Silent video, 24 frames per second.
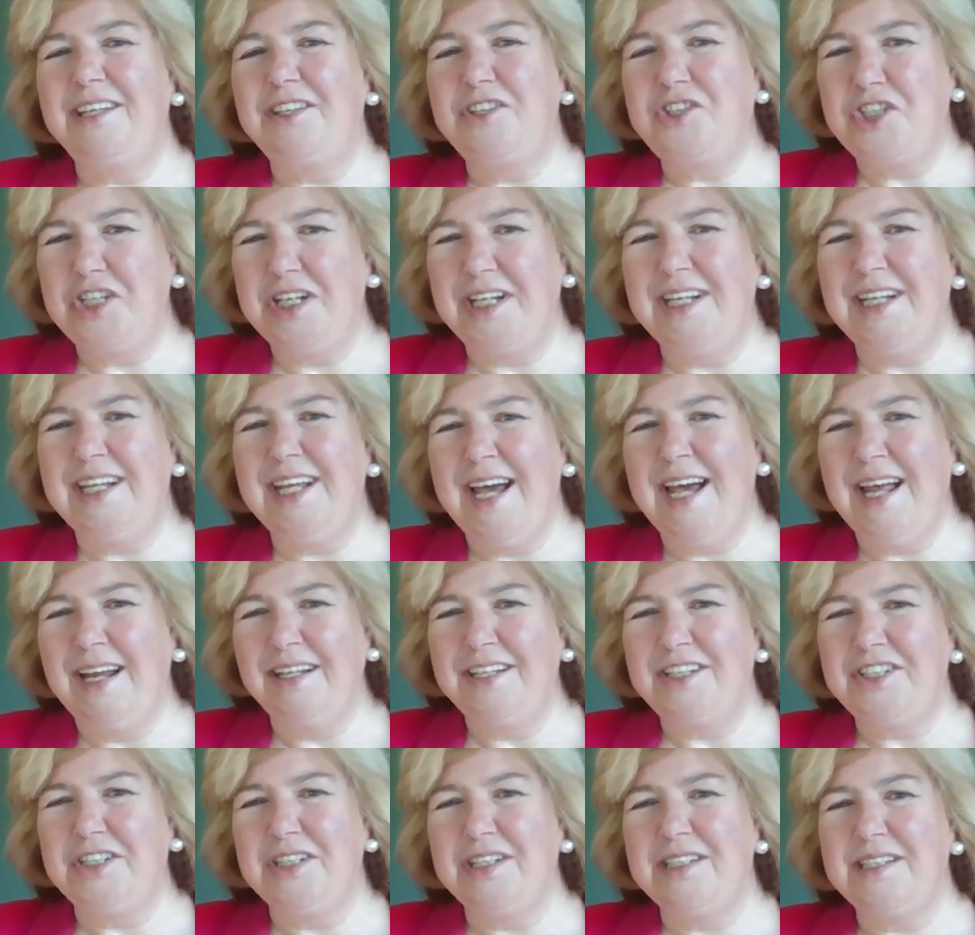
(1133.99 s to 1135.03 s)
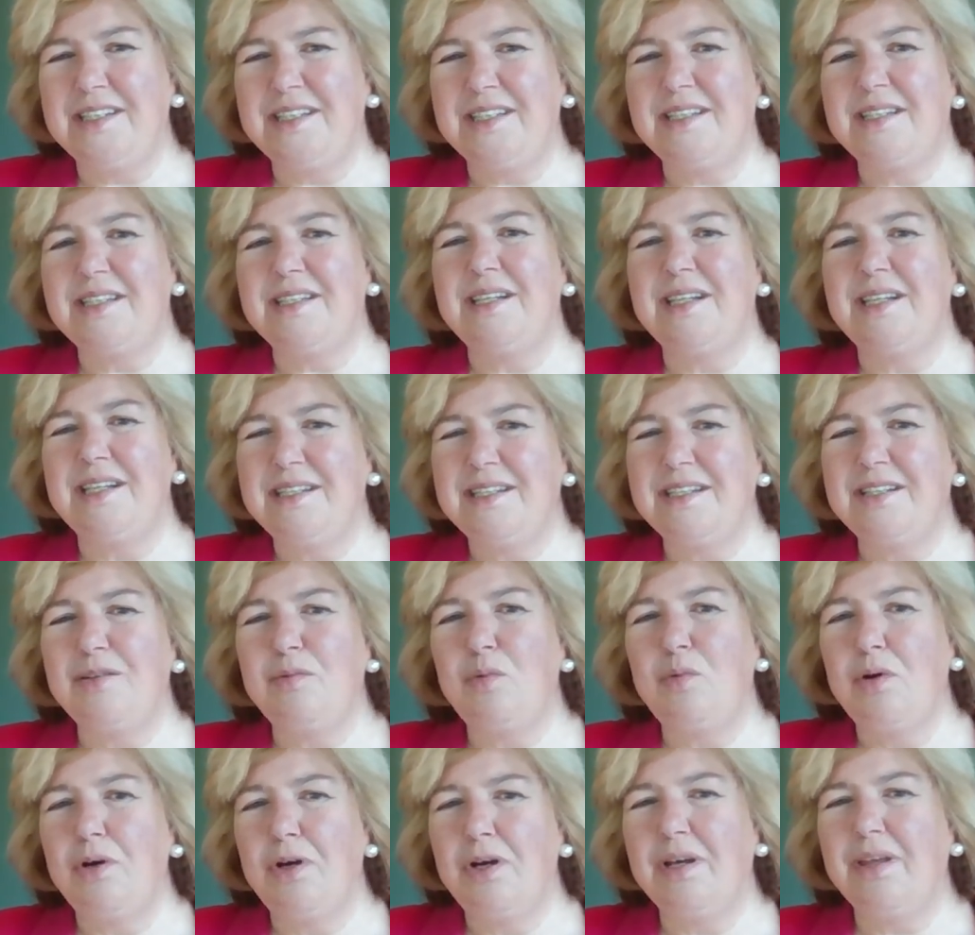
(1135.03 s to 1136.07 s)
genealogists is to
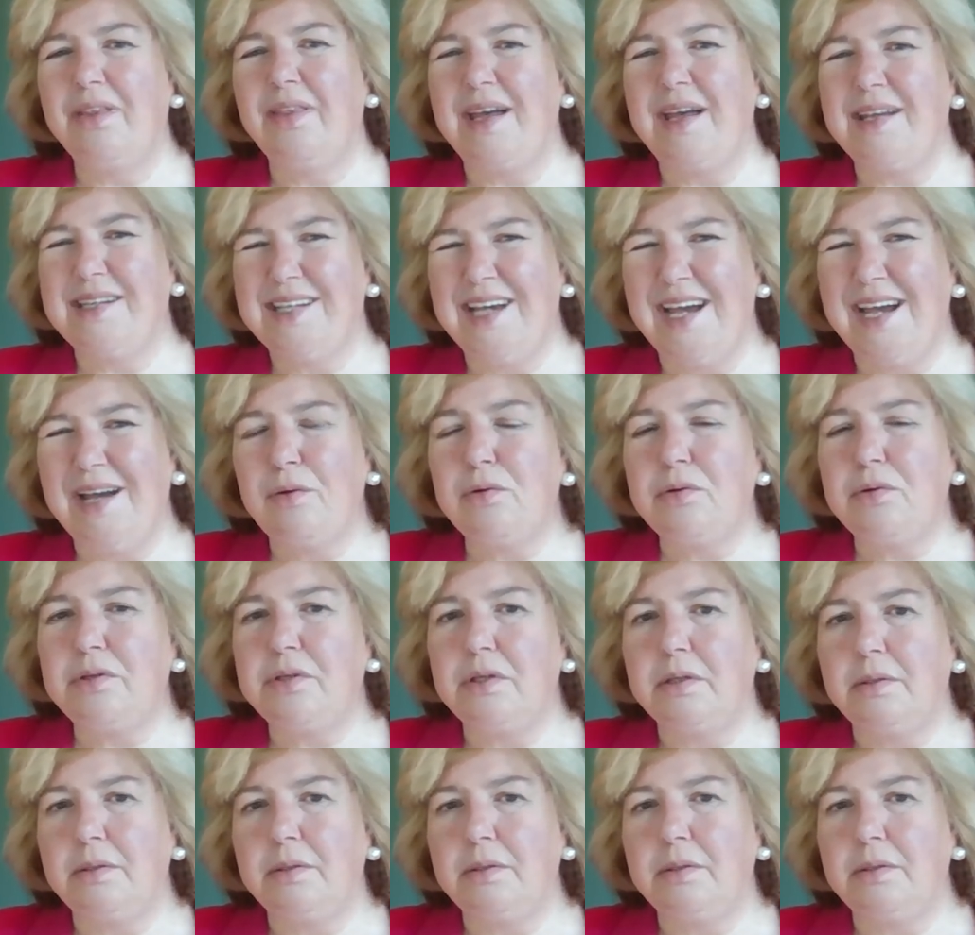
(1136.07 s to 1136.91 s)
work that out.